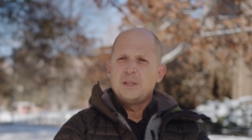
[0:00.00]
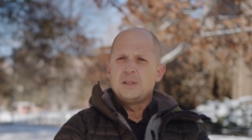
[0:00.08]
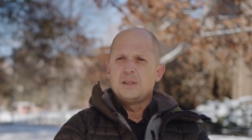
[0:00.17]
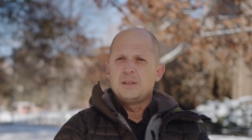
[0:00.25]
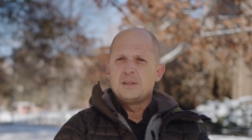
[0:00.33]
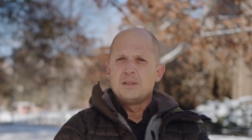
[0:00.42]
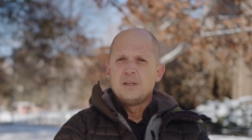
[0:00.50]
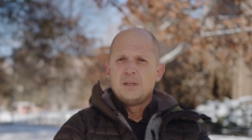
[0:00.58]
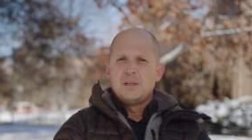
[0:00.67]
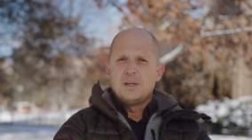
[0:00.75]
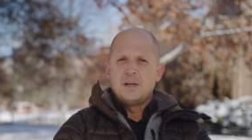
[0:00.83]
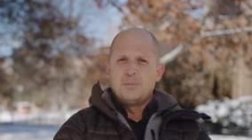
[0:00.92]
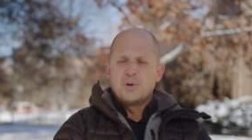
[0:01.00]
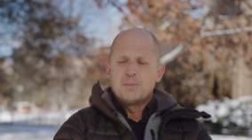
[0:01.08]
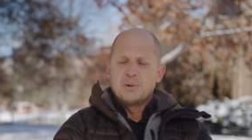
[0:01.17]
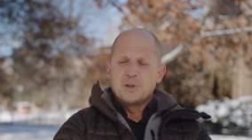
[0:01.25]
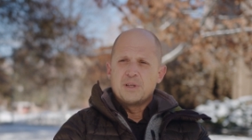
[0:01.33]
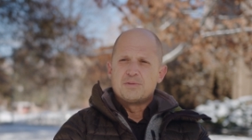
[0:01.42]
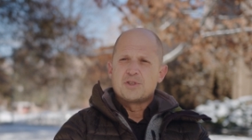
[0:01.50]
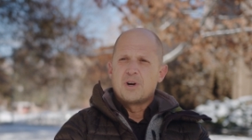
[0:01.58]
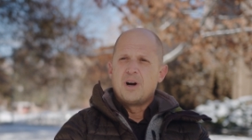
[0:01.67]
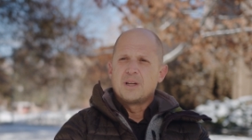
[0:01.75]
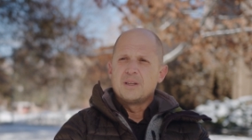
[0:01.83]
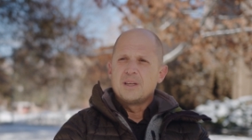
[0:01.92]
And we believe
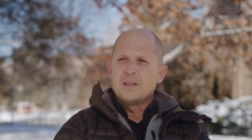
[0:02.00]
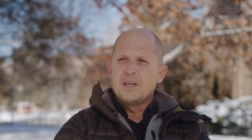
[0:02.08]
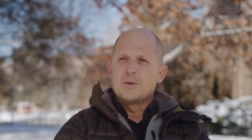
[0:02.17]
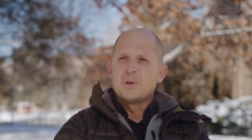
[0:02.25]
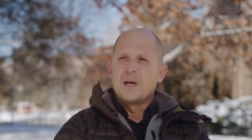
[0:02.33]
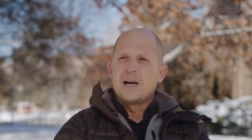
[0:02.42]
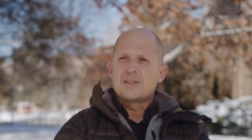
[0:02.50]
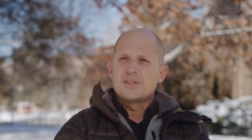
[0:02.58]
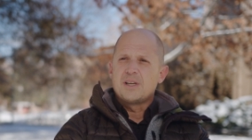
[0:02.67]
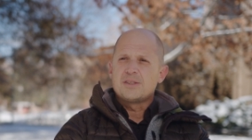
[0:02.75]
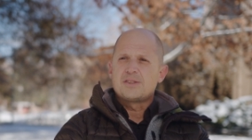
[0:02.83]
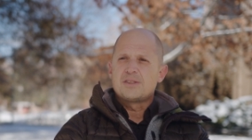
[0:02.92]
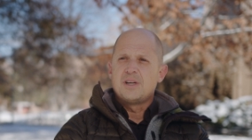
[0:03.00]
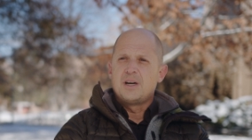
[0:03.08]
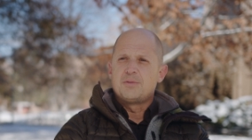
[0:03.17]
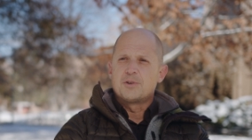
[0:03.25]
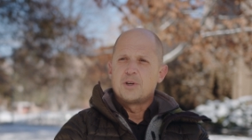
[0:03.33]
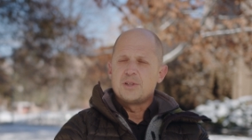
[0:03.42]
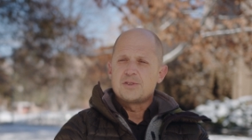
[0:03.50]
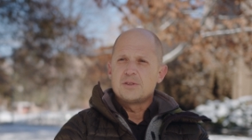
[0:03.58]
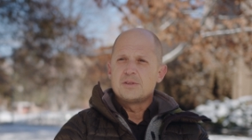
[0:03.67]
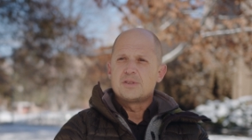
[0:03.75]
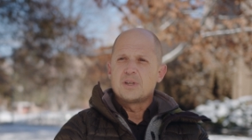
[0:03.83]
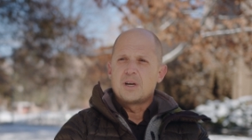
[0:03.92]
strongly in equal access for all
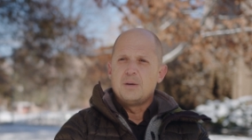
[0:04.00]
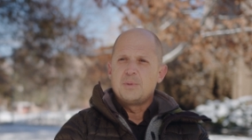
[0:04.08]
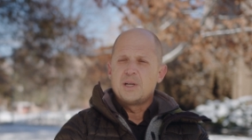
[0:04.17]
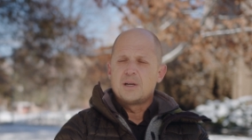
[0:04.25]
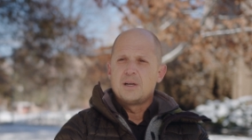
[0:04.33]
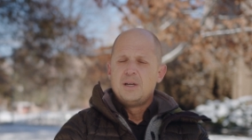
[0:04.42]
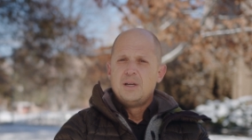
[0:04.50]
students to come here.